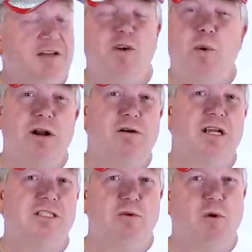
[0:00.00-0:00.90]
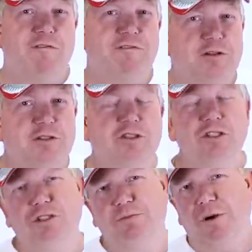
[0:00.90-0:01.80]
So if you're wondering as to what filters you
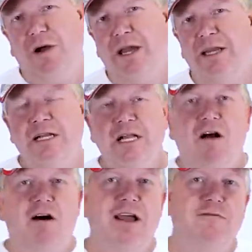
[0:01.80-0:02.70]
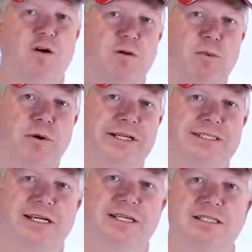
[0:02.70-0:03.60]
should buy, I have got a
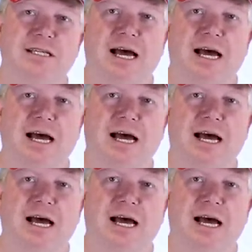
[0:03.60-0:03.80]
0.6